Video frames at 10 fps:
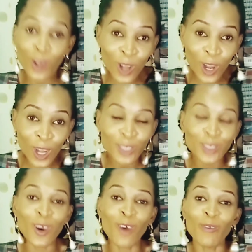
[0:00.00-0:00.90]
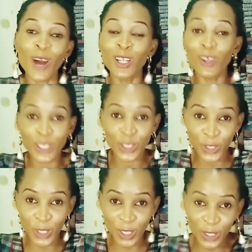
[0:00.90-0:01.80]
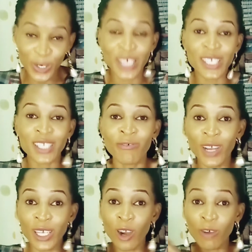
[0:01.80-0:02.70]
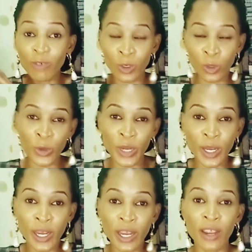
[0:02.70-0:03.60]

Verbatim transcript: God of our Lord Jesus Christ, the Father of glory,